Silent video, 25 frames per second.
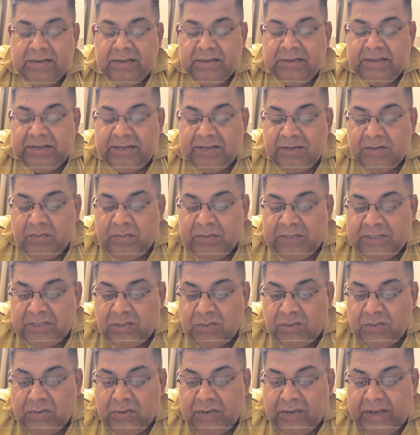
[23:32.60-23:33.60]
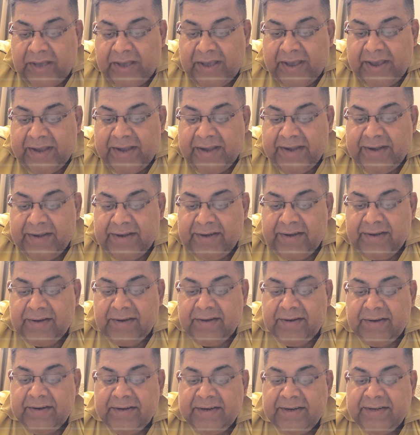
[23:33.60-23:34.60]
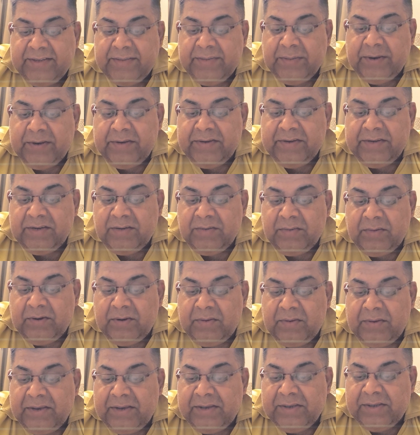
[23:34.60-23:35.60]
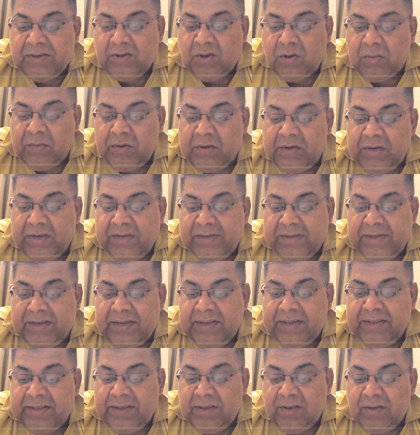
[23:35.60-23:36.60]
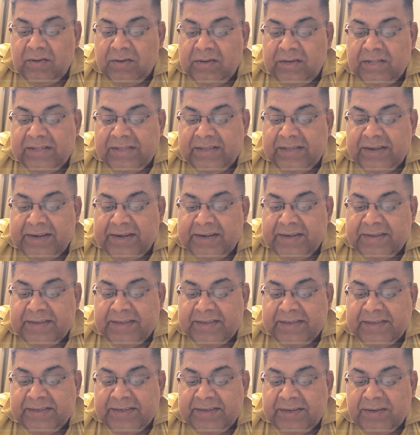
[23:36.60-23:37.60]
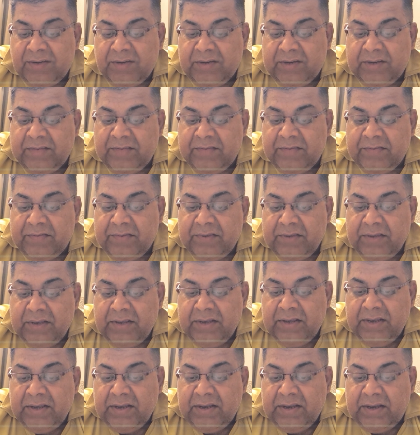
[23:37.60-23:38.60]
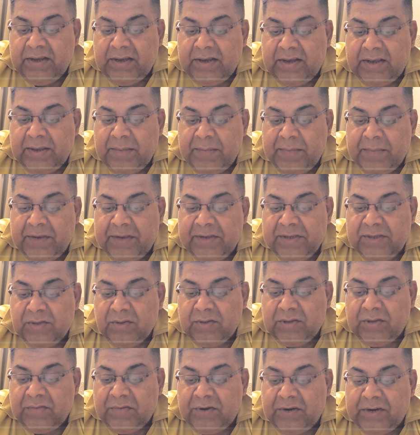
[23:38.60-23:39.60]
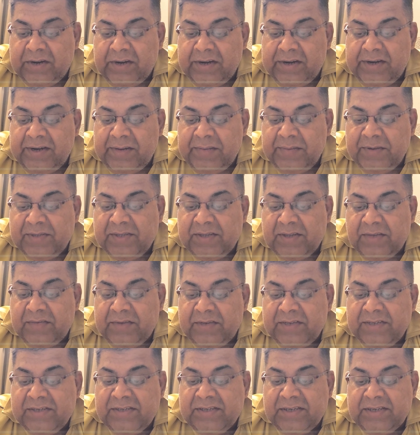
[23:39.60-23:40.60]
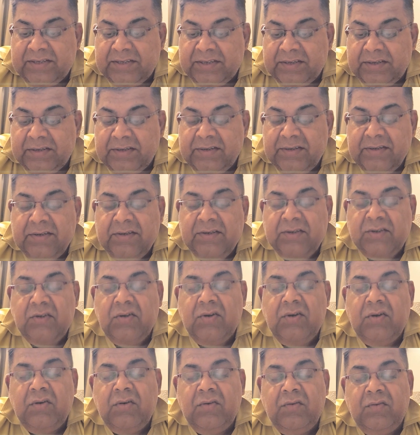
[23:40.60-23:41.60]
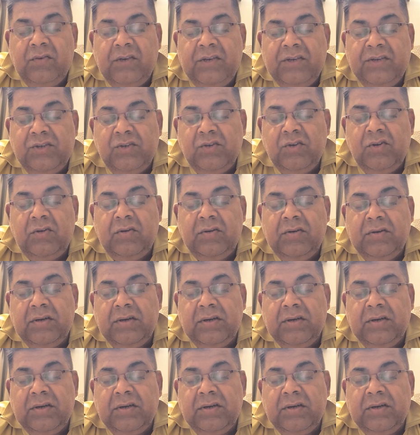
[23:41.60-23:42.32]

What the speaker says: that you must know, and dysgerminoma is commonly seen in the young girls, and it is necessary to give impulse to the fertility preserving surgery. So we should